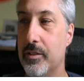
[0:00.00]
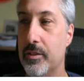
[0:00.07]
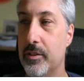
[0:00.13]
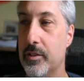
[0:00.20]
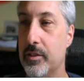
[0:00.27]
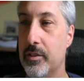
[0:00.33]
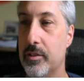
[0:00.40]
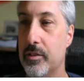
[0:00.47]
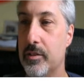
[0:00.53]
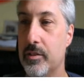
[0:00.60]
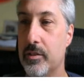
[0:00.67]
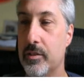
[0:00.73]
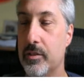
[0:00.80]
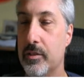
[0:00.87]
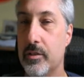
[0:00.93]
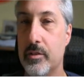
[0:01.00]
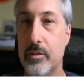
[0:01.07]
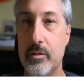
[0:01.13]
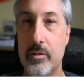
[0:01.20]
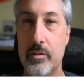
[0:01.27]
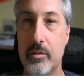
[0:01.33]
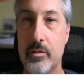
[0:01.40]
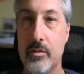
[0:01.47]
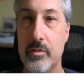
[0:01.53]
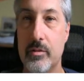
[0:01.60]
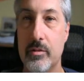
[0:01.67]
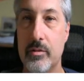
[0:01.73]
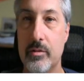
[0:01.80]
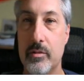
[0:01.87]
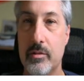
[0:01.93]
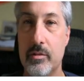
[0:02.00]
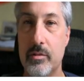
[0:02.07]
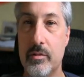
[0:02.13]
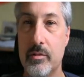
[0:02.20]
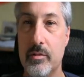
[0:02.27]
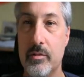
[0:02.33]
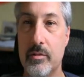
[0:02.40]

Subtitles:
Nothing is said.